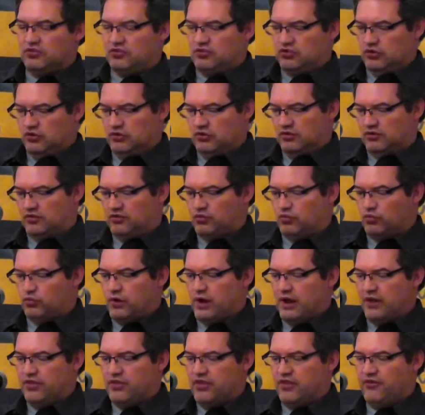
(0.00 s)
students
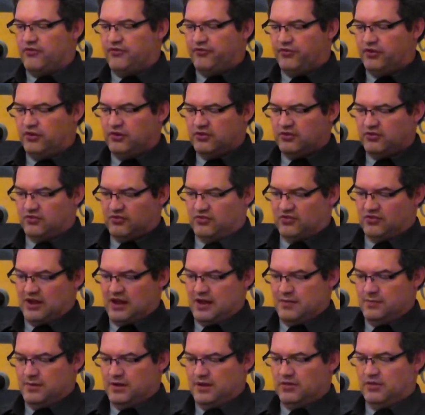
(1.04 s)
read the first
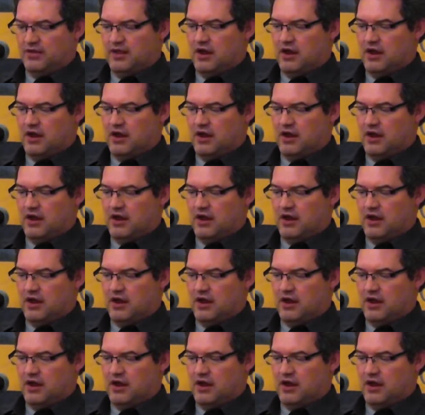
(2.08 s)
statement,